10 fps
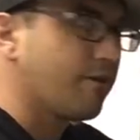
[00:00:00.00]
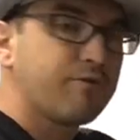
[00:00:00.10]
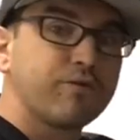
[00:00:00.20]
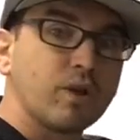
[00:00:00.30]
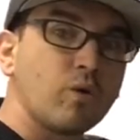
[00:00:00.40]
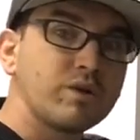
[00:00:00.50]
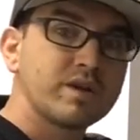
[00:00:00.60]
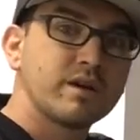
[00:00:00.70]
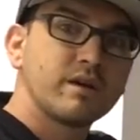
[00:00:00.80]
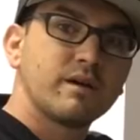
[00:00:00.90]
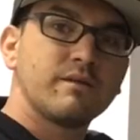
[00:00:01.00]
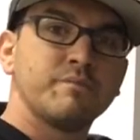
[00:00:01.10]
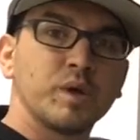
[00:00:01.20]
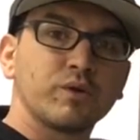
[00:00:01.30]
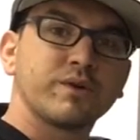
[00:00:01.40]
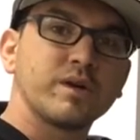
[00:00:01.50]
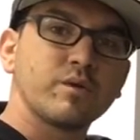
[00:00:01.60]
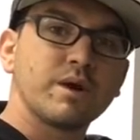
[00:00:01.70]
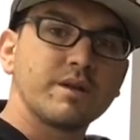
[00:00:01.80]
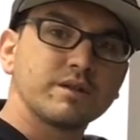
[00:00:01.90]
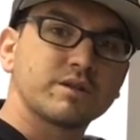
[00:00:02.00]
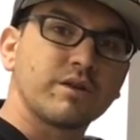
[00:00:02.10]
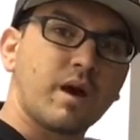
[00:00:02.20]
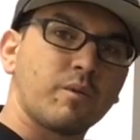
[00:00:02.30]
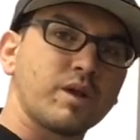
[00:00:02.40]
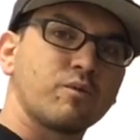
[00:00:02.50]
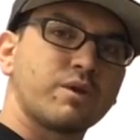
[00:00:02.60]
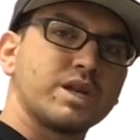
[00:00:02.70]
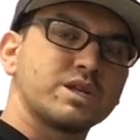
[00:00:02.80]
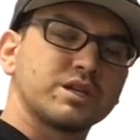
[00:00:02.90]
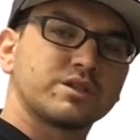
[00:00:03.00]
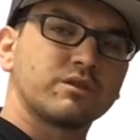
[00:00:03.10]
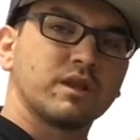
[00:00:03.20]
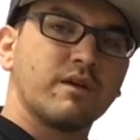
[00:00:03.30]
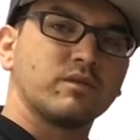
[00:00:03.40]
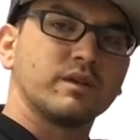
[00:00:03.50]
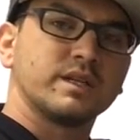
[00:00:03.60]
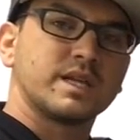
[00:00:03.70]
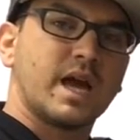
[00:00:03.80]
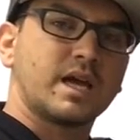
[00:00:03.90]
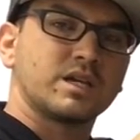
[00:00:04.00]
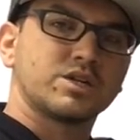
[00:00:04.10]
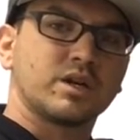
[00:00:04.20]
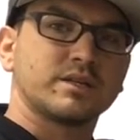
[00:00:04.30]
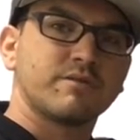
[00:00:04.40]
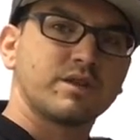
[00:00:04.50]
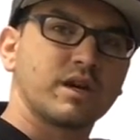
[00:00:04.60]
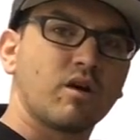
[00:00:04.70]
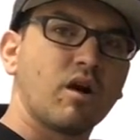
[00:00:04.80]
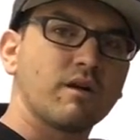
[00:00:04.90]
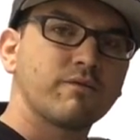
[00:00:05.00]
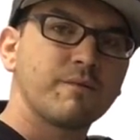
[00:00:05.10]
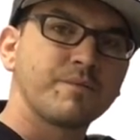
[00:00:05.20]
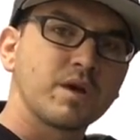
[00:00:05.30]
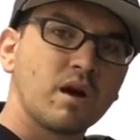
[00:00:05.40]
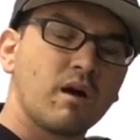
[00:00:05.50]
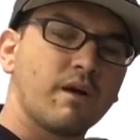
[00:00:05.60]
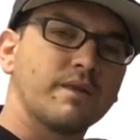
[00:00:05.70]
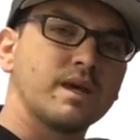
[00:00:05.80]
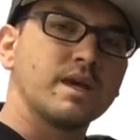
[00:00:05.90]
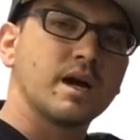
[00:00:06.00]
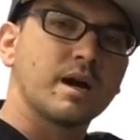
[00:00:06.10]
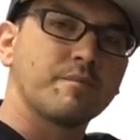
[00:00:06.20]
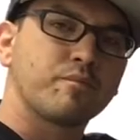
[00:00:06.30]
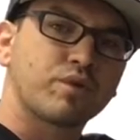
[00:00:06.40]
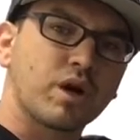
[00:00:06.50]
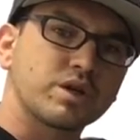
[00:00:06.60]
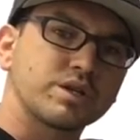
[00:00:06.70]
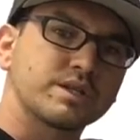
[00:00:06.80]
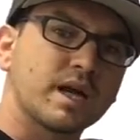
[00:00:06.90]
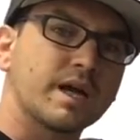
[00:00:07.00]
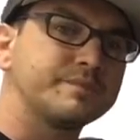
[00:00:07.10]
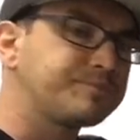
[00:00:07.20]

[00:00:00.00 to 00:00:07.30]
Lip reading: float built into it, so that when you reach a certain level in the tank, it shuts everything off. On the production side,